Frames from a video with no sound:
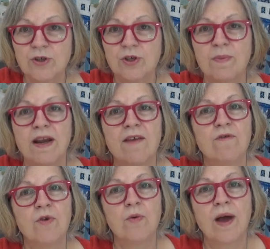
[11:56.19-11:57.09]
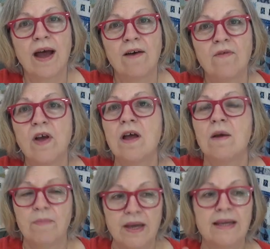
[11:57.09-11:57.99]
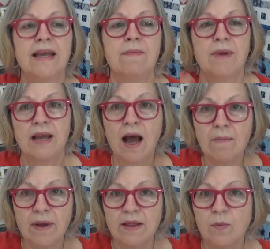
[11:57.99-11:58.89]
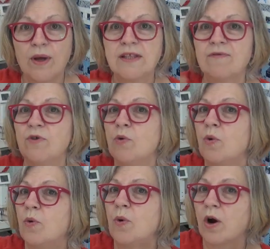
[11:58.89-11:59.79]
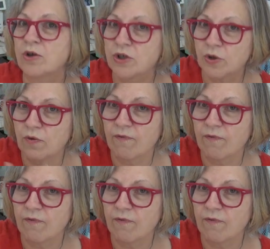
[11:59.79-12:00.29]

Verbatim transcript: So many of you have been keeping up, and the ones of you who are still